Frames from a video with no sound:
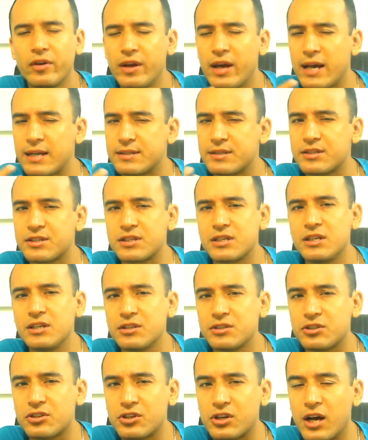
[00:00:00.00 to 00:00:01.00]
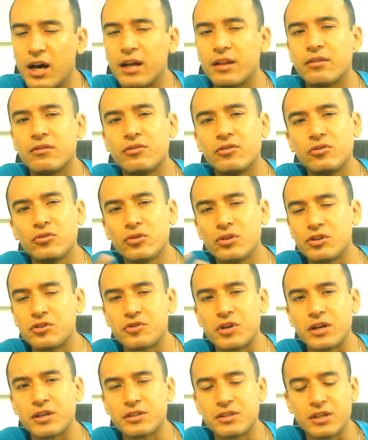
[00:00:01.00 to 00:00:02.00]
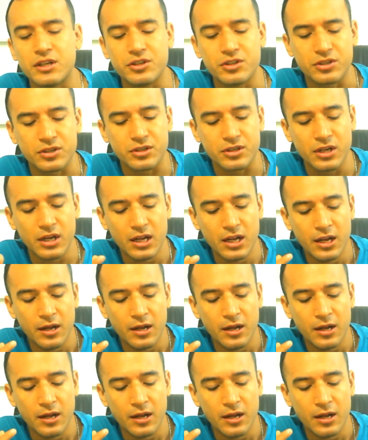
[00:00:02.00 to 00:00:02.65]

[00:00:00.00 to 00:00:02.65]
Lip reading: he has the skills or not to do the translation.